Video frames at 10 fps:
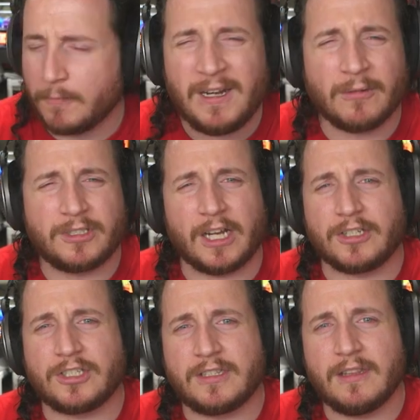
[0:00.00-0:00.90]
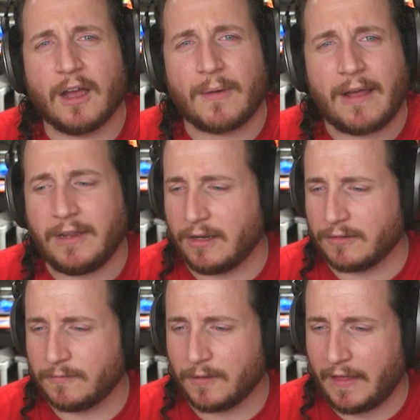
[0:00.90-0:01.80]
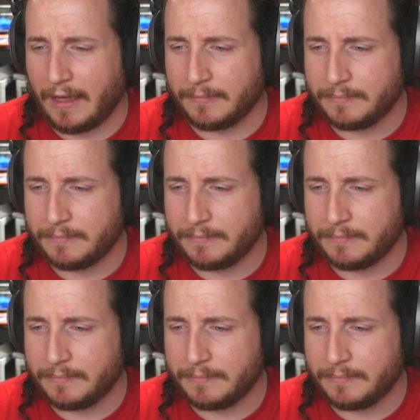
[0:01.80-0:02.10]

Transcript: We don't judge around here for that.